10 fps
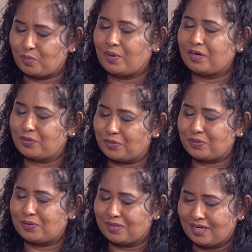Very true.
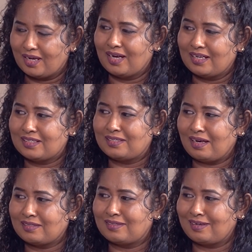
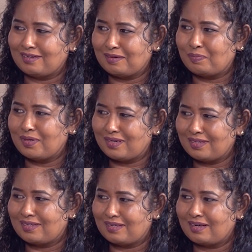
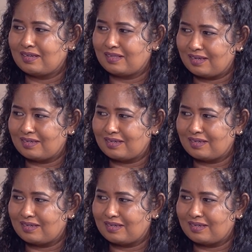Sustainability and that